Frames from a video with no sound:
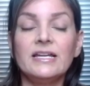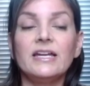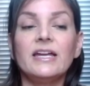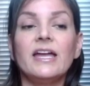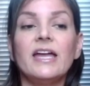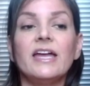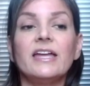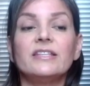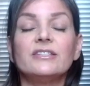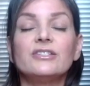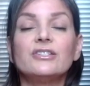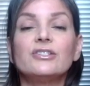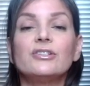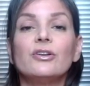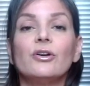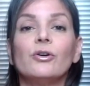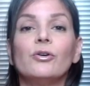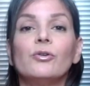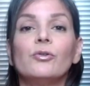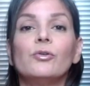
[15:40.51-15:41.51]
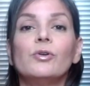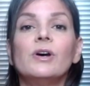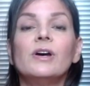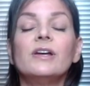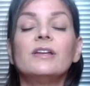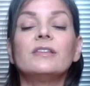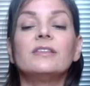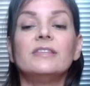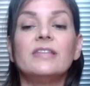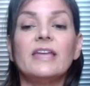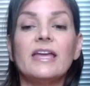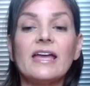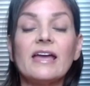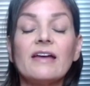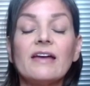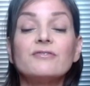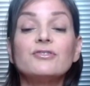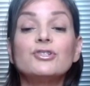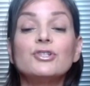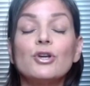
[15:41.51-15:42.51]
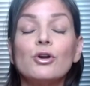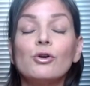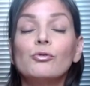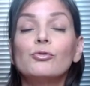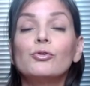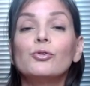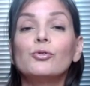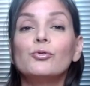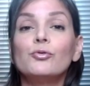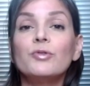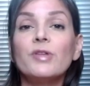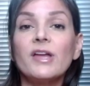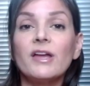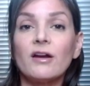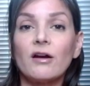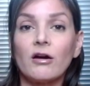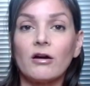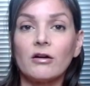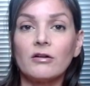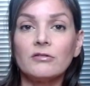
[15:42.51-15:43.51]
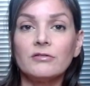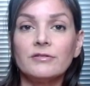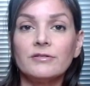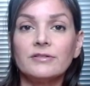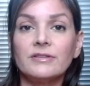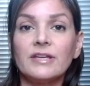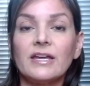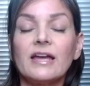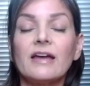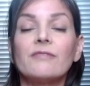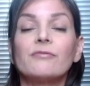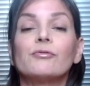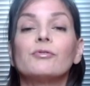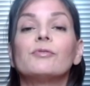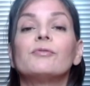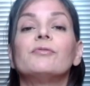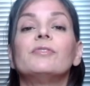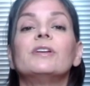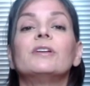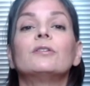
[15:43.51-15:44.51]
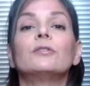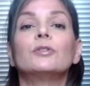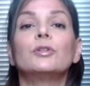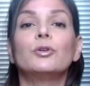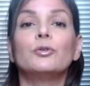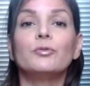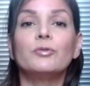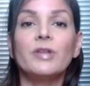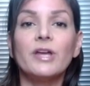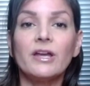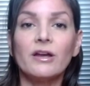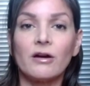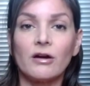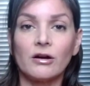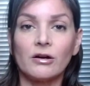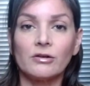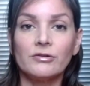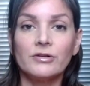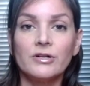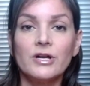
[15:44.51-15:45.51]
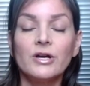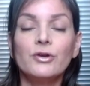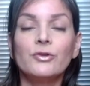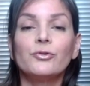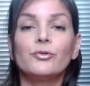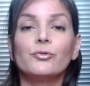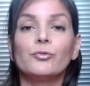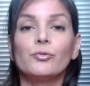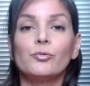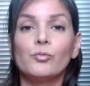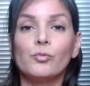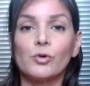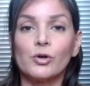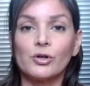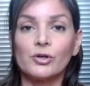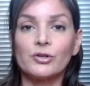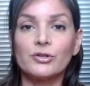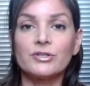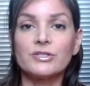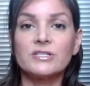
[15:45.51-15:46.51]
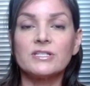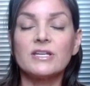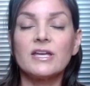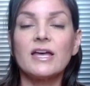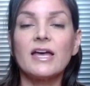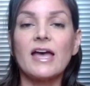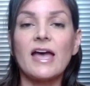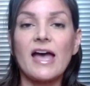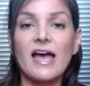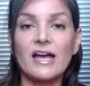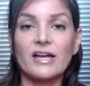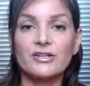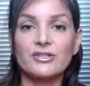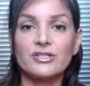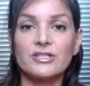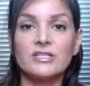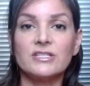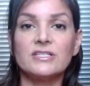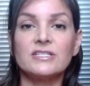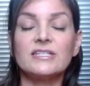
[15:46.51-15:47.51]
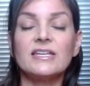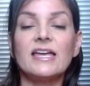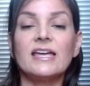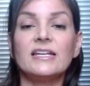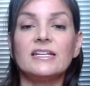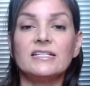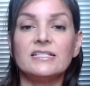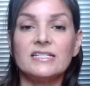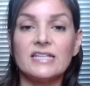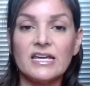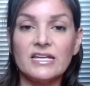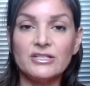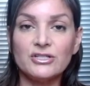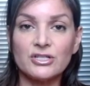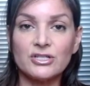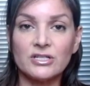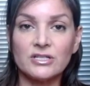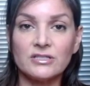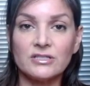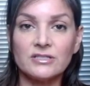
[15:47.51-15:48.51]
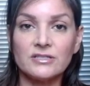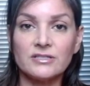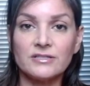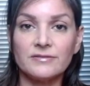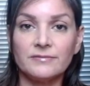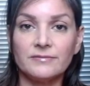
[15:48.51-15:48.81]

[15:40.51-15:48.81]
And so they have shown who they are, they have revealed who they are through words, actions, and intentions.